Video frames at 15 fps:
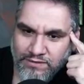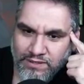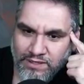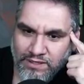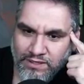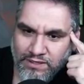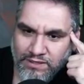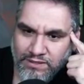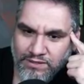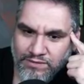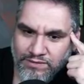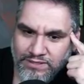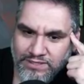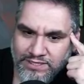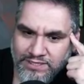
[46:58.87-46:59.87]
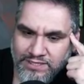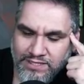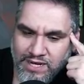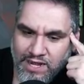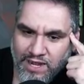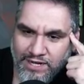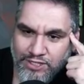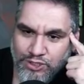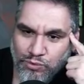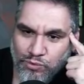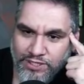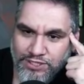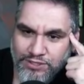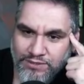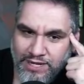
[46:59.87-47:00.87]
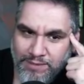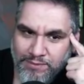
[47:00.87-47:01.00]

uh, 3, 6, 9, 22